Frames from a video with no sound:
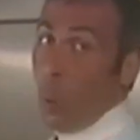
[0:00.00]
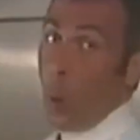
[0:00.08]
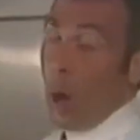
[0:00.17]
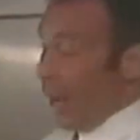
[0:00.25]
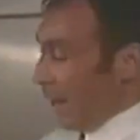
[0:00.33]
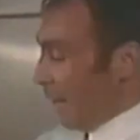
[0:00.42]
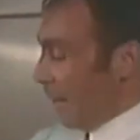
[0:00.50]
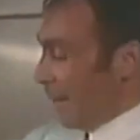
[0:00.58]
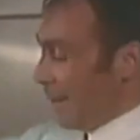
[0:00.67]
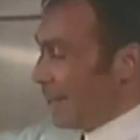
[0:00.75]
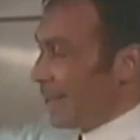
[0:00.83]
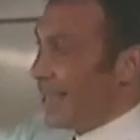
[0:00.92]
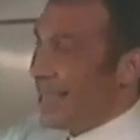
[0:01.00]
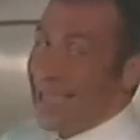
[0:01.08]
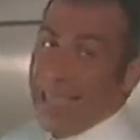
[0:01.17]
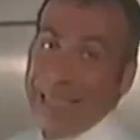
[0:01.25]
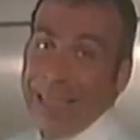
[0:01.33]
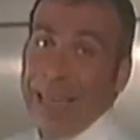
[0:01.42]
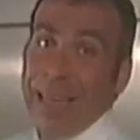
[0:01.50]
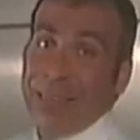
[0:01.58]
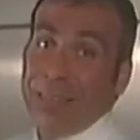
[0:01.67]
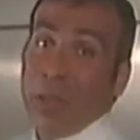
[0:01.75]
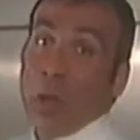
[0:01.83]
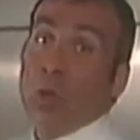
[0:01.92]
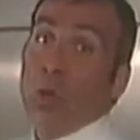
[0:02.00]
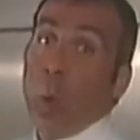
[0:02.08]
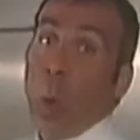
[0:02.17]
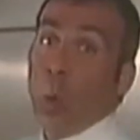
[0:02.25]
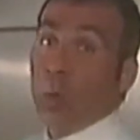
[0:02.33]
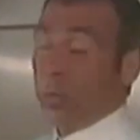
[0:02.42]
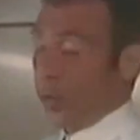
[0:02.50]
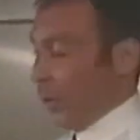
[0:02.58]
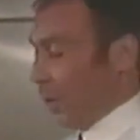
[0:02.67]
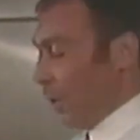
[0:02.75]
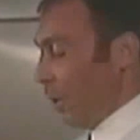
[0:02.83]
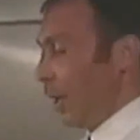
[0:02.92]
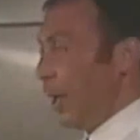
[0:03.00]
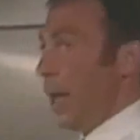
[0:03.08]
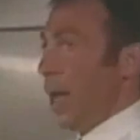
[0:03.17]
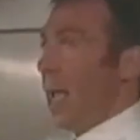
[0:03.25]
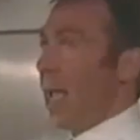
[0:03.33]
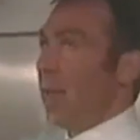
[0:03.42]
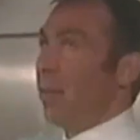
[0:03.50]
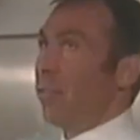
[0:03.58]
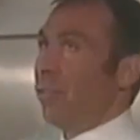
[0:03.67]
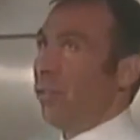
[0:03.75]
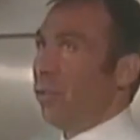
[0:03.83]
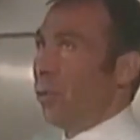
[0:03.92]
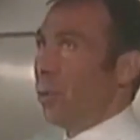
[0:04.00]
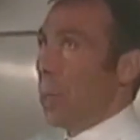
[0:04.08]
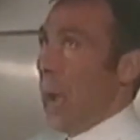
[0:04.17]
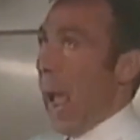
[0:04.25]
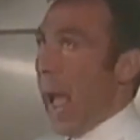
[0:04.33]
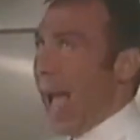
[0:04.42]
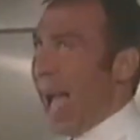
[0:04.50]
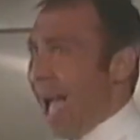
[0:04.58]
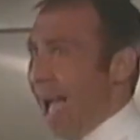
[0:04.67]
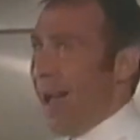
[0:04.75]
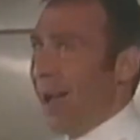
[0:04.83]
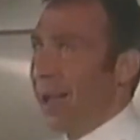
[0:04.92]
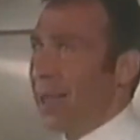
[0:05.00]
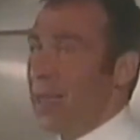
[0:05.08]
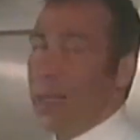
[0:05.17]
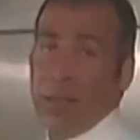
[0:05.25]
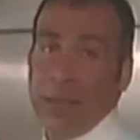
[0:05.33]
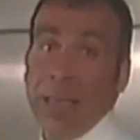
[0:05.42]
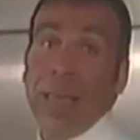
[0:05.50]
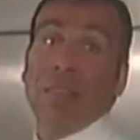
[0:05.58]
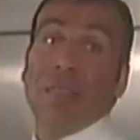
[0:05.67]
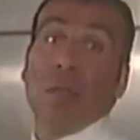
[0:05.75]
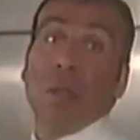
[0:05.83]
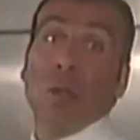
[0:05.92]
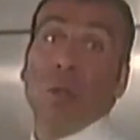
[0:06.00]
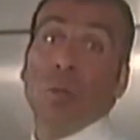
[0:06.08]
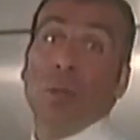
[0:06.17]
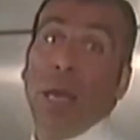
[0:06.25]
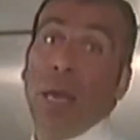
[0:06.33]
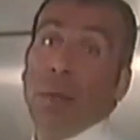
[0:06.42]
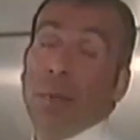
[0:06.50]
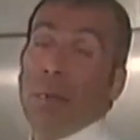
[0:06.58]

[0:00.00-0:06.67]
one, he's a little too old for her, and two, he's a little too dead.